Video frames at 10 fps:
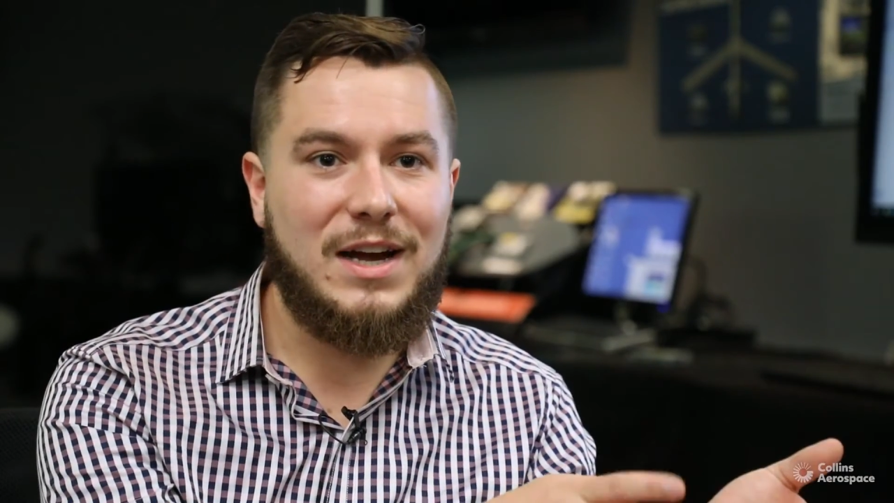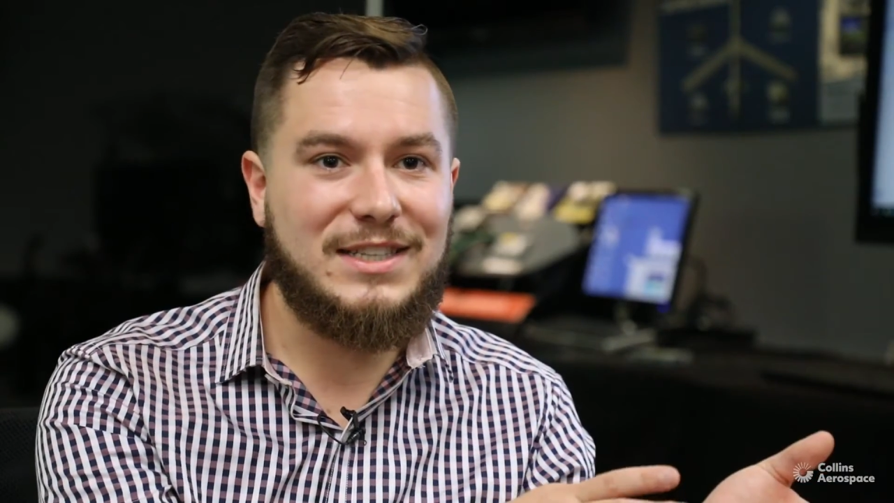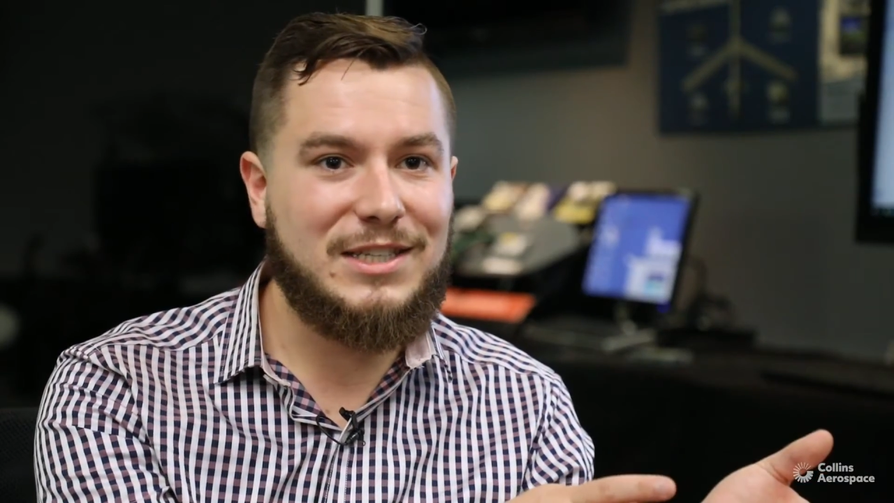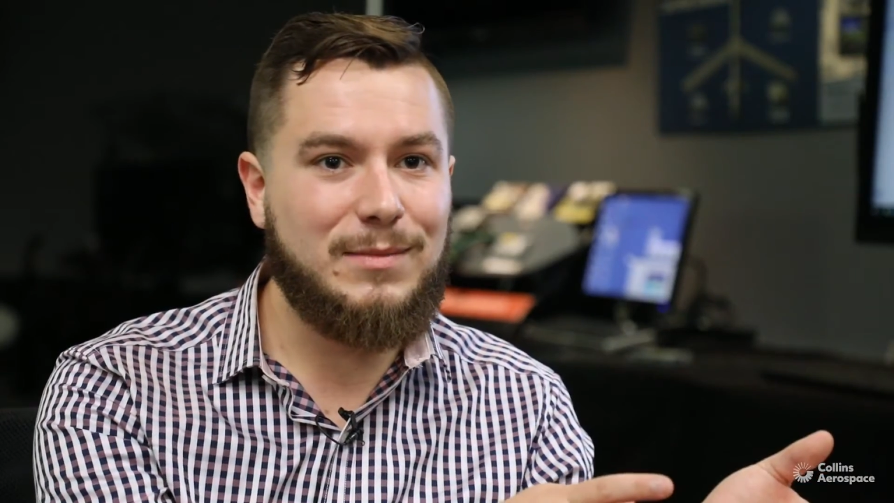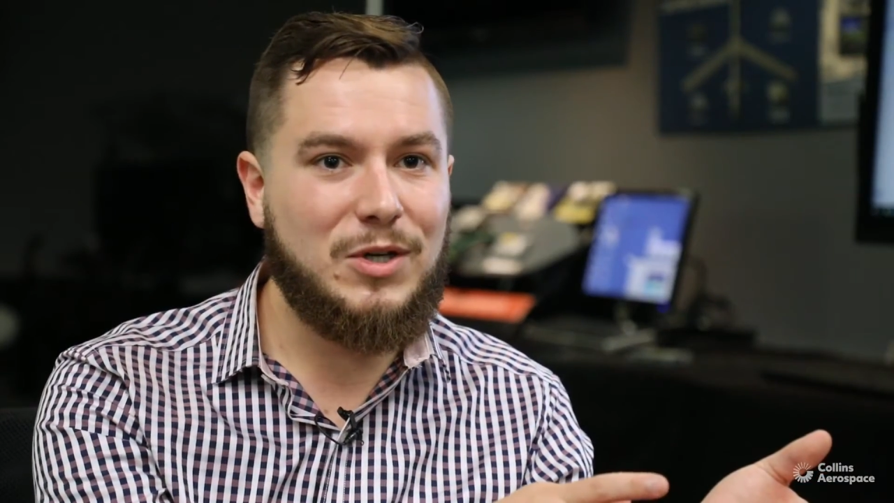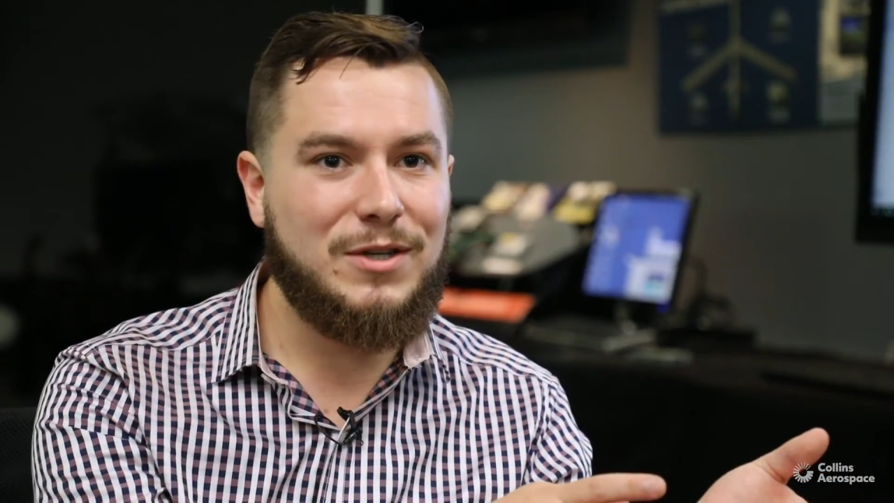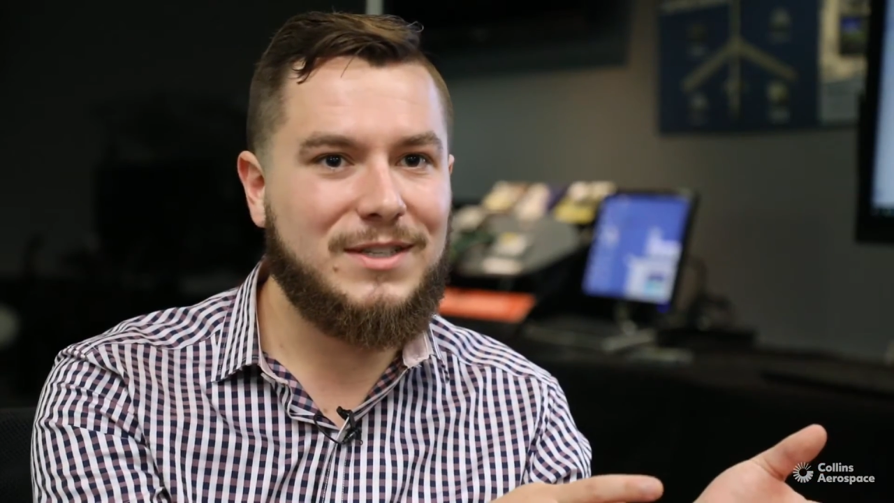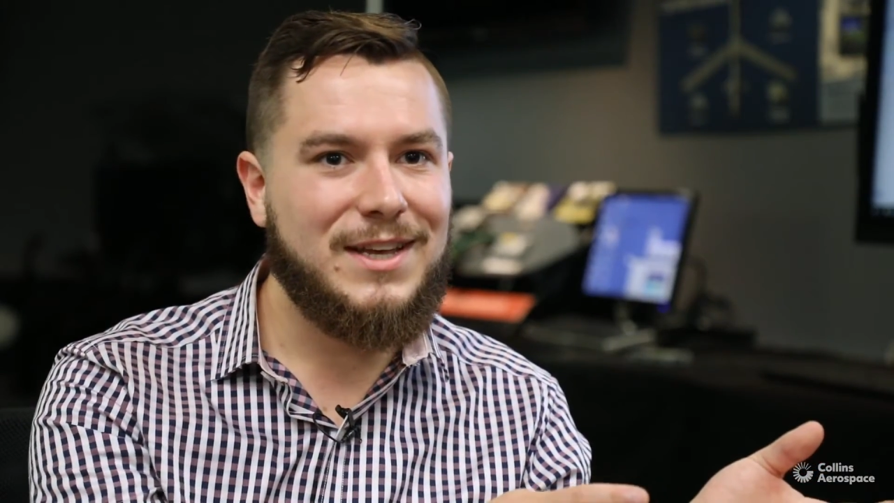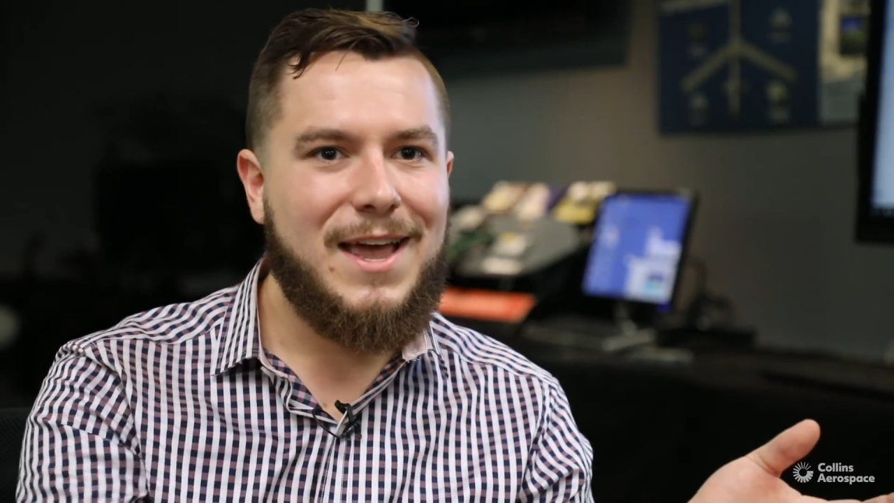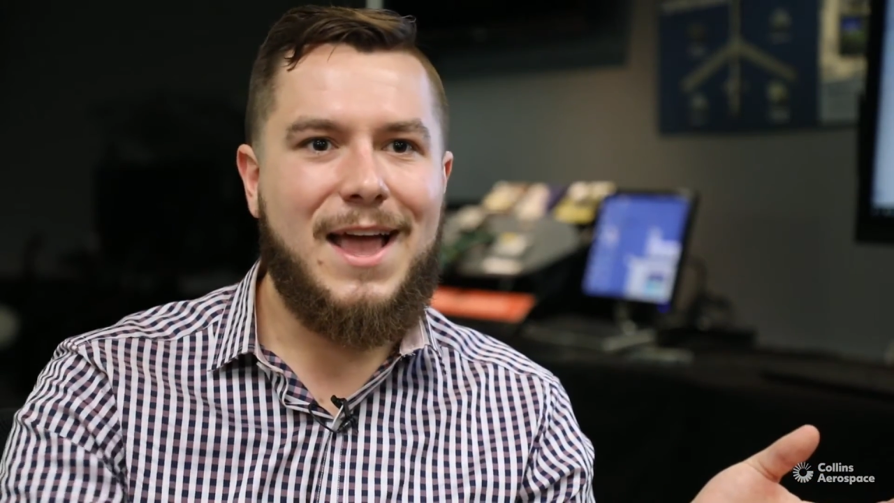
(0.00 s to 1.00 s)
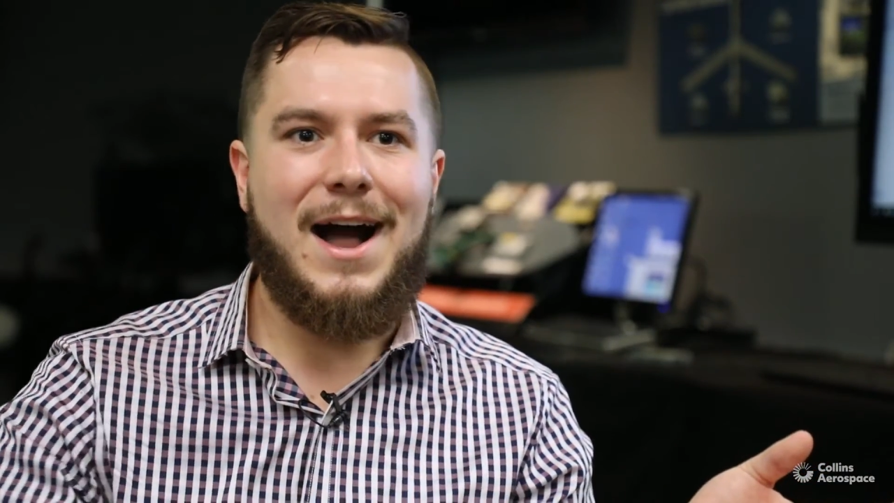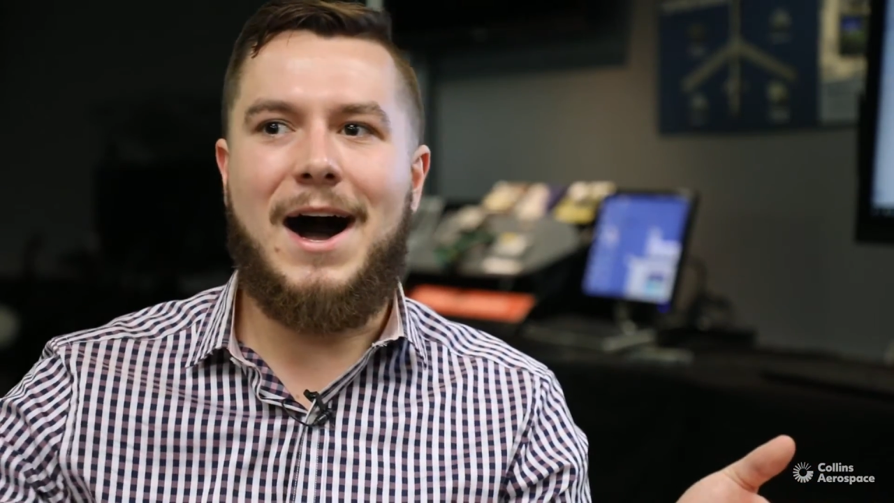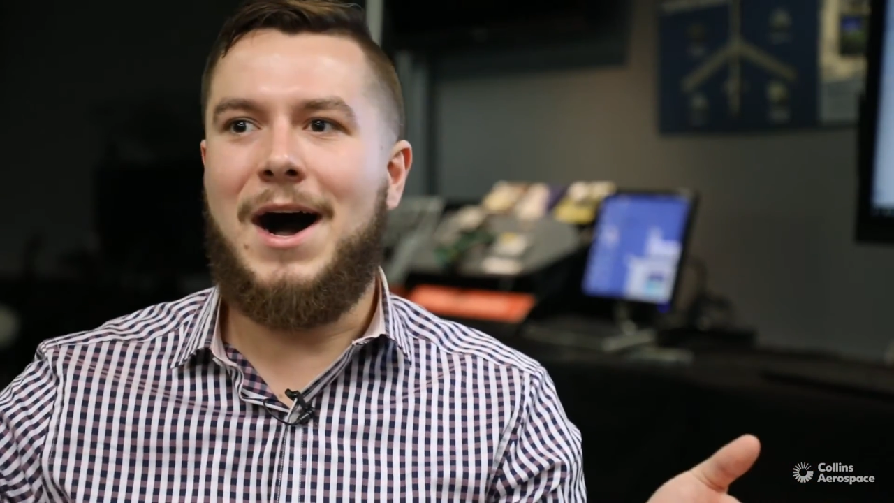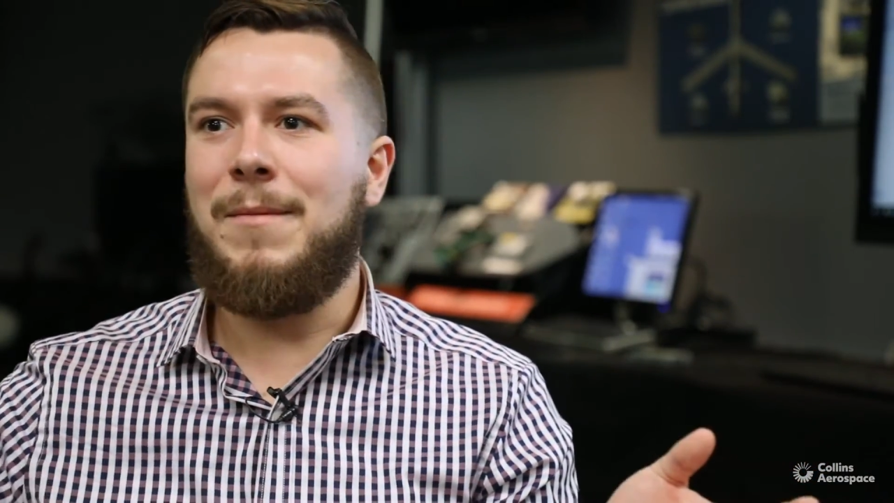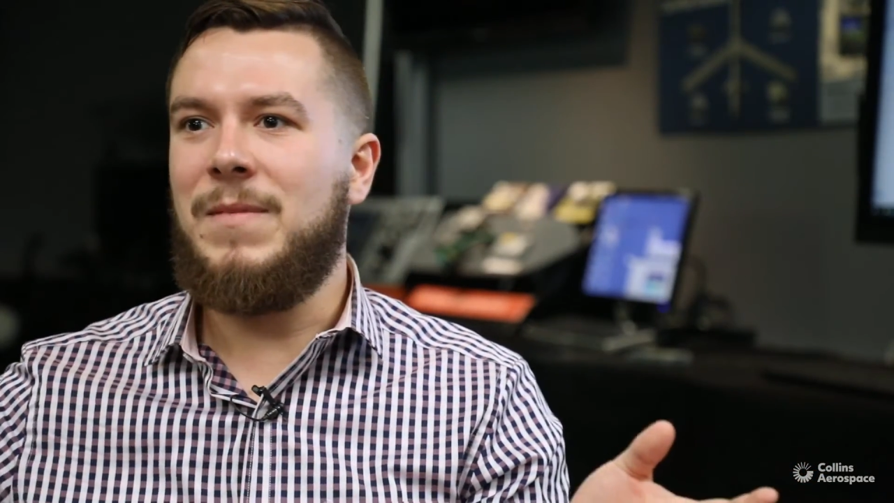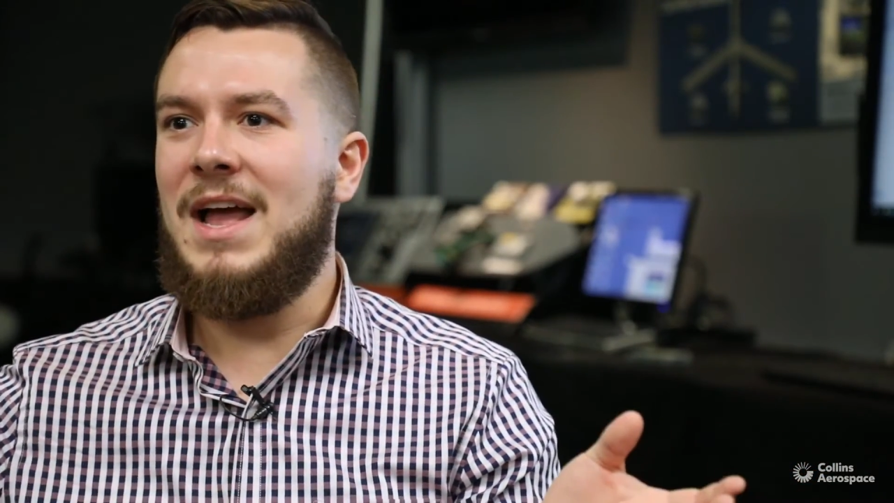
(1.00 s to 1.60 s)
customers um,